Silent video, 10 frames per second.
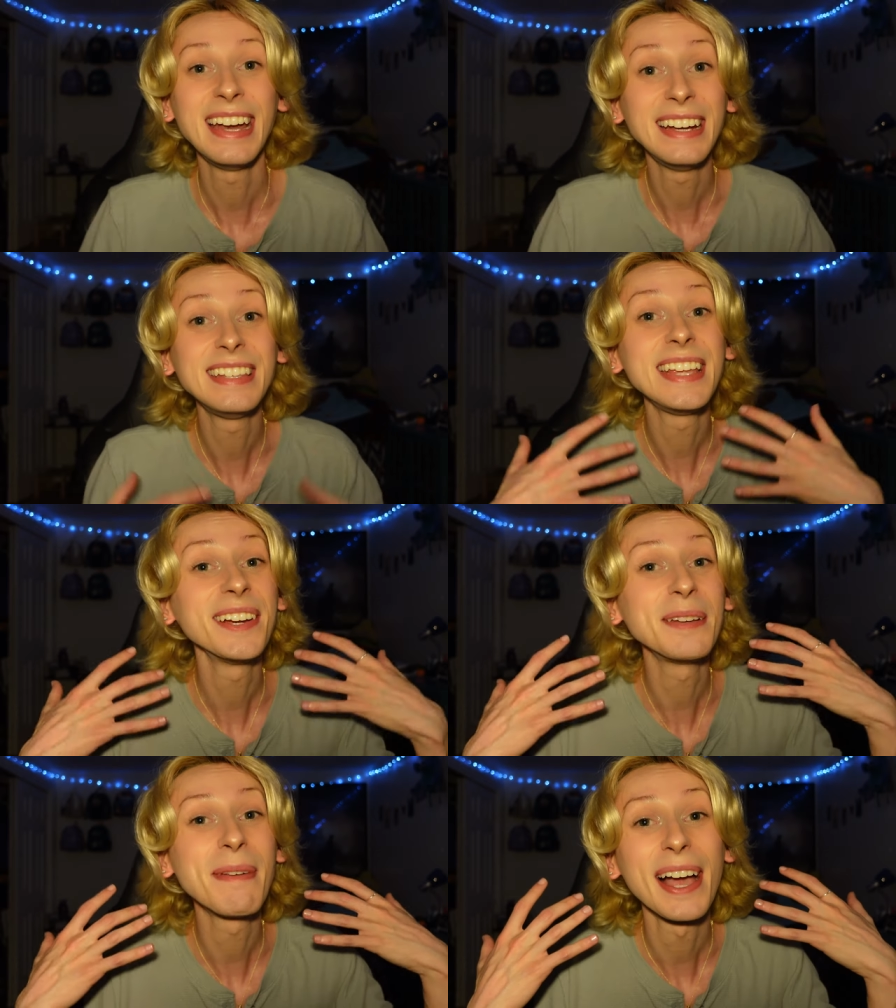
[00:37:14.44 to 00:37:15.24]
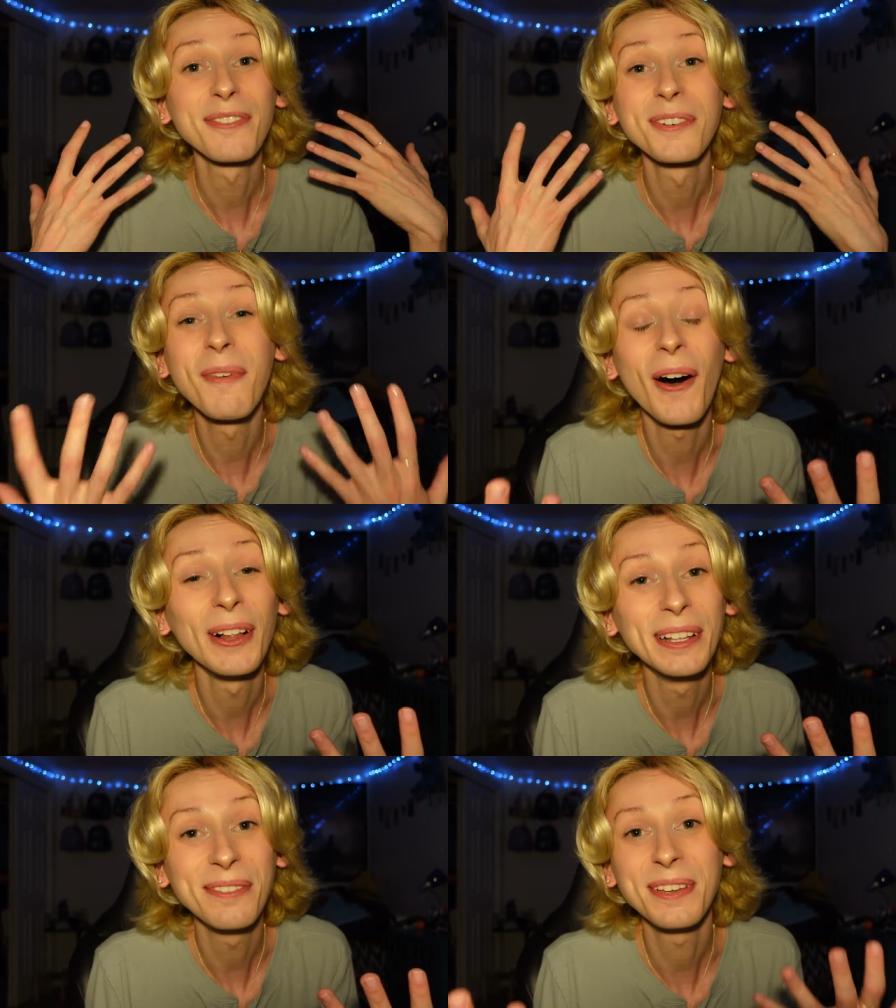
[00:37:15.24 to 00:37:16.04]
And it is hearing back from
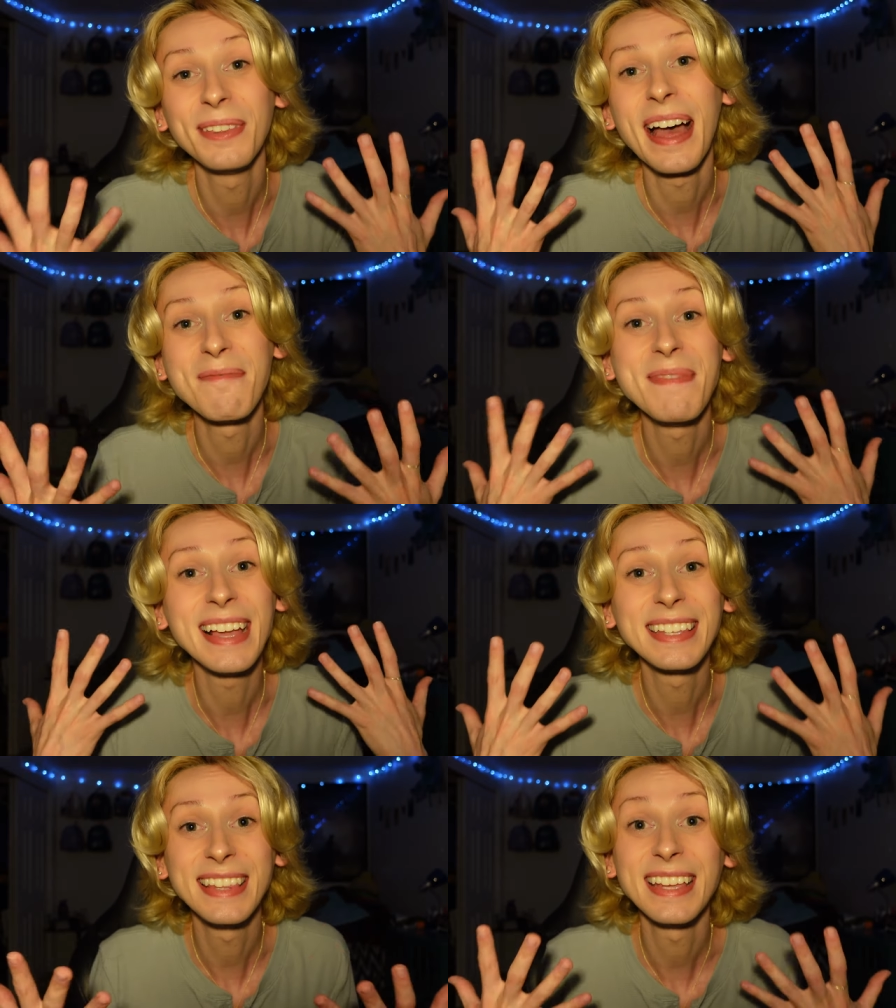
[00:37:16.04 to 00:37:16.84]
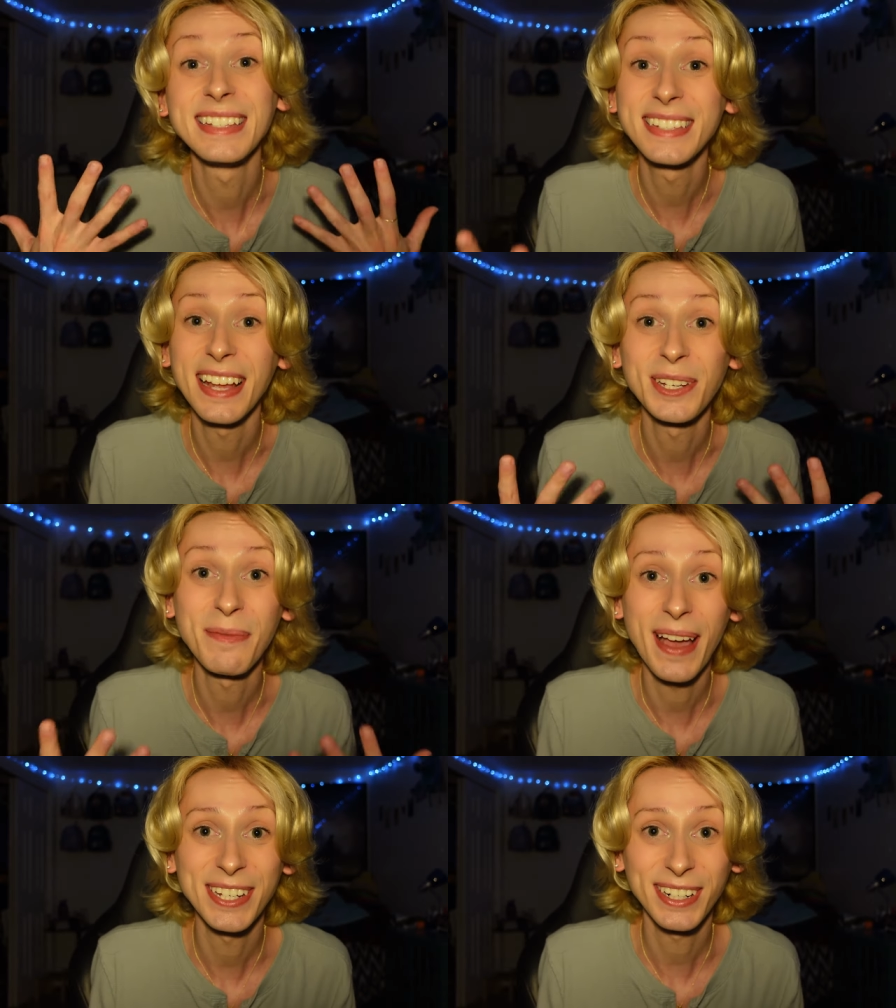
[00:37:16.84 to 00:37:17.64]
all of you that makes this such a
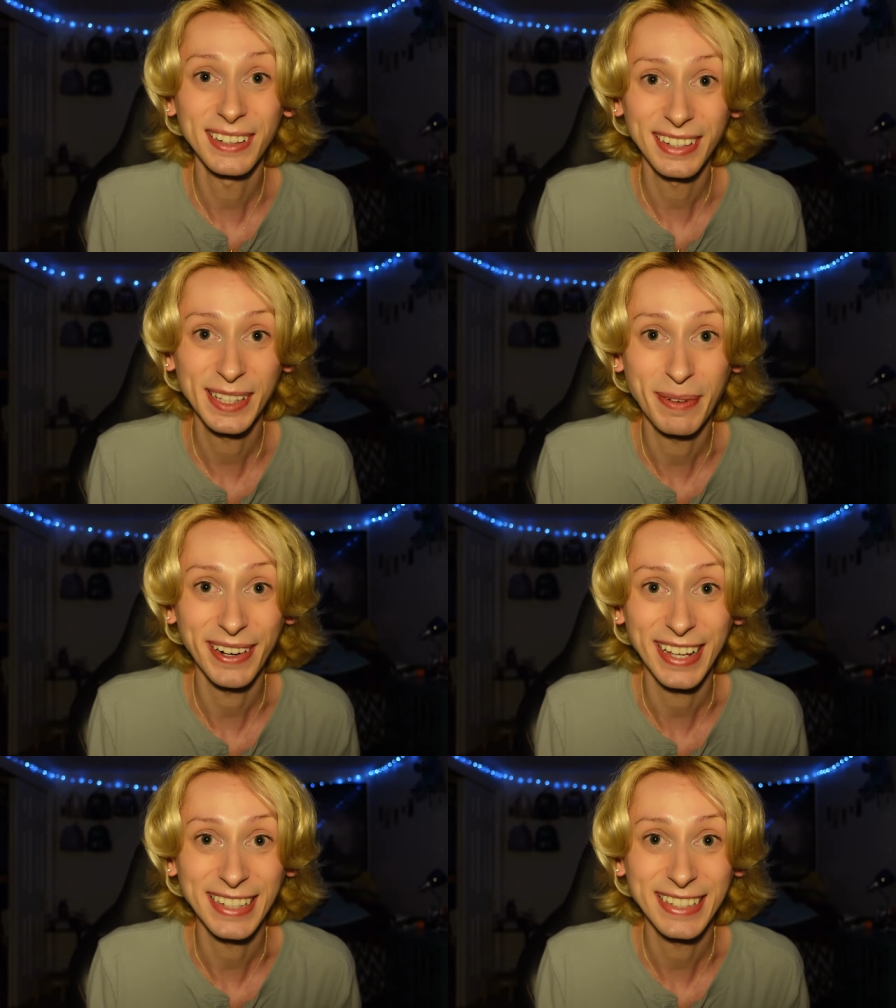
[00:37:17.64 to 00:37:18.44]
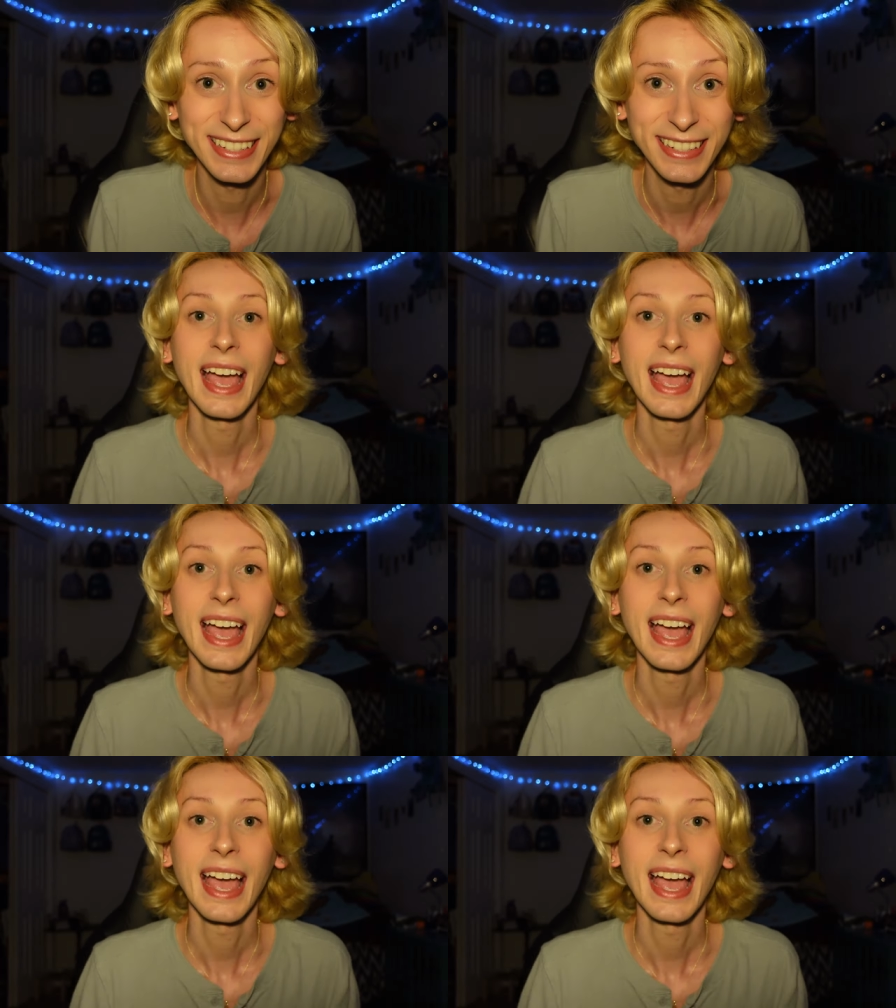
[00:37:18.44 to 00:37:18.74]
magical experience.